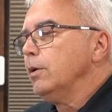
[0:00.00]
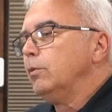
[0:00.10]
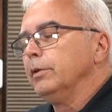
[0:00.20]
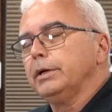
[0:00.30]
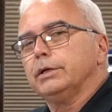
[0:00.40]

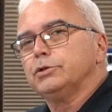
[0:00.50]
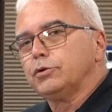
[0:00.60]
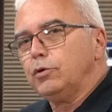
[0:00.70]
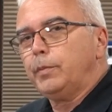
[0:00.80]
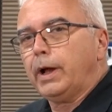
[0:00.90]
Well, the
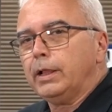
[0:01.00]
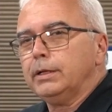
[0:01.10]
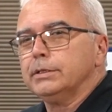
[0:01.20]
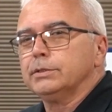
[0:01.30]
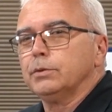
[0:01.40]
control
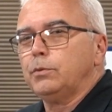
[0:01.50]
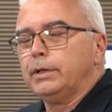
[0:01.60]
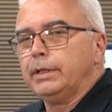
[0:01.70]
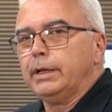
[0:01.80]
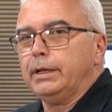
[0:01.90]
pilot is the
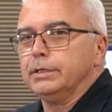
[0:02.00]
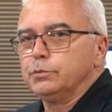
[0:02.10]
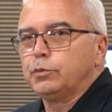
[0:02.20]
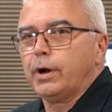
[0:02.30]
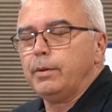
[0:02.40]
one that
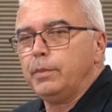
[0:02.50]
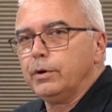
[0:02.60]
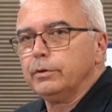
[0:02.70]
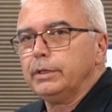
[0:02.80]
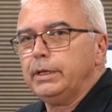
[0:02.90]
is
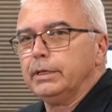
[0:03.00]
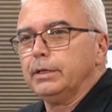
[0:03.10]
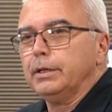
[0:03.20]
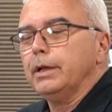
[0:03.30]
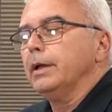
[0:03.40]
primarily
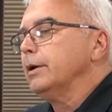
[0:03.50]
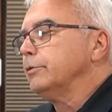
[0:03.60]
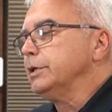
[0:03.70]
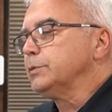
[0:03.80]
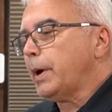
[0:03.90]

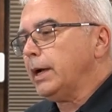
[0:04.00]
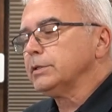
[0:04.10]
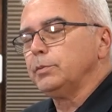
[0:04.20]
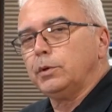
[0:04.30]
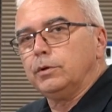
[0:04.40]

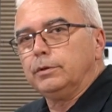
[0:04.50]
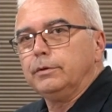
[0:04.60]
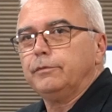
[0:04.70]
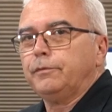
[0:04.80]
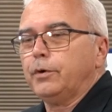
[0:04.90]
responsible
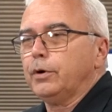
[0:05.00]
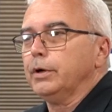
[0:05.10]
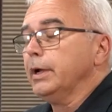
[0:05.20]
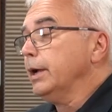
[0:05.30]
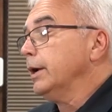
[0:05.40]

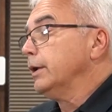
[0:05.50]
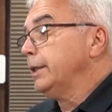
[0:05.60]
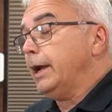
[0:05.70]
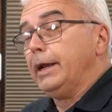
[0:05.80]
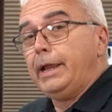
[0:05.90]
for
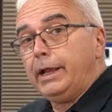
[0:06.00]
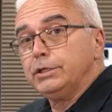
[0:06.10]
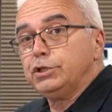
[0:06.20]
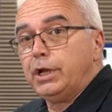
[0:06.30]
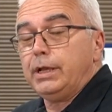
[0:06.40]
that
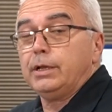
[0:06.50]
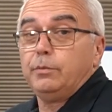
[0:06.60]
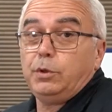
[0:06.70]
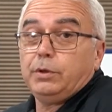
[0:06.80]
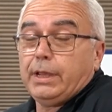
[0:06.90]
handshake
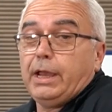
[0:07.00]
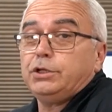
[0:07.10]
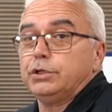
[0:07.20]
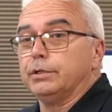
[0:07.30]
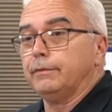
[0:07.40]

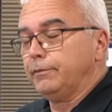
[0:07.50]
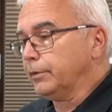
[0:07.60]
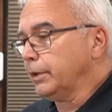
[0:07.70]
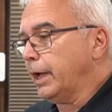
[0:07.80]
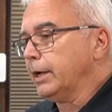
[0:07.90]
communication,
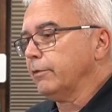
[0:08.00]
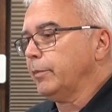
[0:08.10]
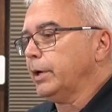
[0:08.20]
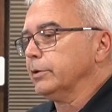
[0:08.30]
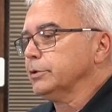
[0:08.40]
for lack
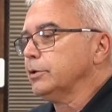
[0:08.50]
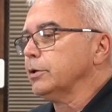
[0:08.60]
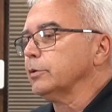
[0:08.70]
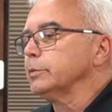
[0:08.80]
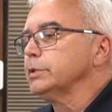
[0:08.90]
of better
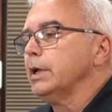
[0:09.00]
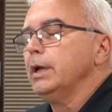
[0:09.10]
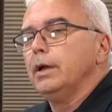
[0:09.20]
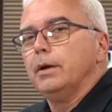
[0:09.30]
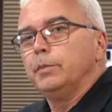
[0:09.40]
terms,
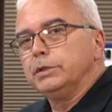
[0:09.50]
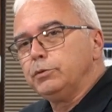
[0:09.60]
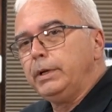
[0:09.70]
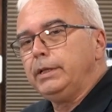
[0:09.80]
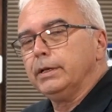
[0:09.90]

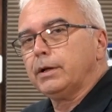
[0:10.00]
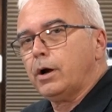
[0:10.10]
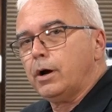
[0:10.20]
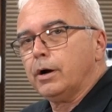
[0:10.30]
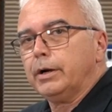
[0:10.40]
between the
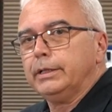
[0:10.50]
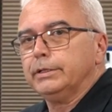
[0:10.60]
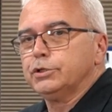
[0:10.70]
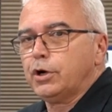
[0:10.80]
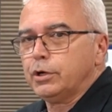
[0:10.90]
car and
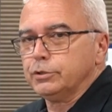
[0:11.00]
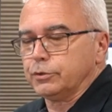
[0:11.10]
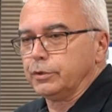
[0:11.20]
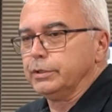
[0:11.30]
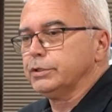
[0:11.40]
the
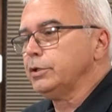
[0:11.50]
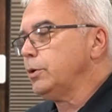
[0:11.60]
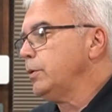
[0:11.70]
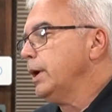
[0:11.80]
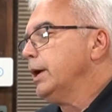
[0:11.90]
charger.
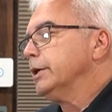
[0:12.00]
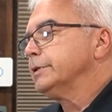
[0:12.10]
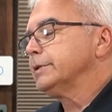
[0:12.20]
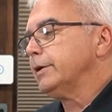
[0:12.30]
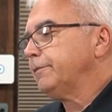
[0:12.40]
So
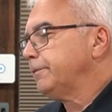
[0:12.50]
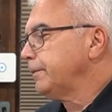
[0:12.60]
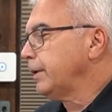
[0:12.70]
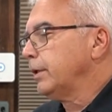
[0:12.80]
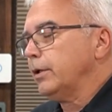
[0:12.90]
stuff
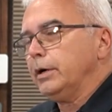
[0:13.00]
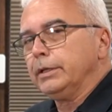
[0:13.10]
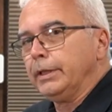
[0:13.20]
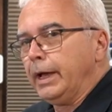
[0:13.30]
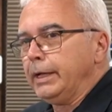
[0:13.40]
along
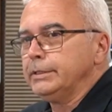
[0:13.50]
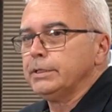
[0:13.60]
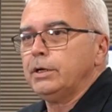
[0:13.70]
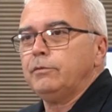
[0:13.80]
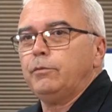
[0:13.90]
the lines
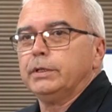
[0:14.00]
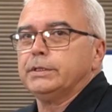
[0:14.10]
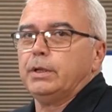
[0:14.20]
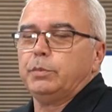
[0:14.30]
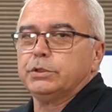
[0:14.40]
of what
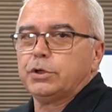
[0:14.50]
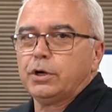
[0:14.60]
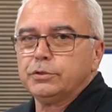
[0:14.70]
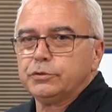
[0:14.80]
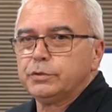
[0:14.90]
type of
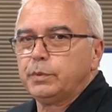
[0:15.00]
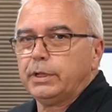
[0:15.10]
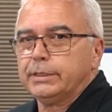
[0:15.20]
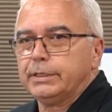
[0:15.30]
charger is plugged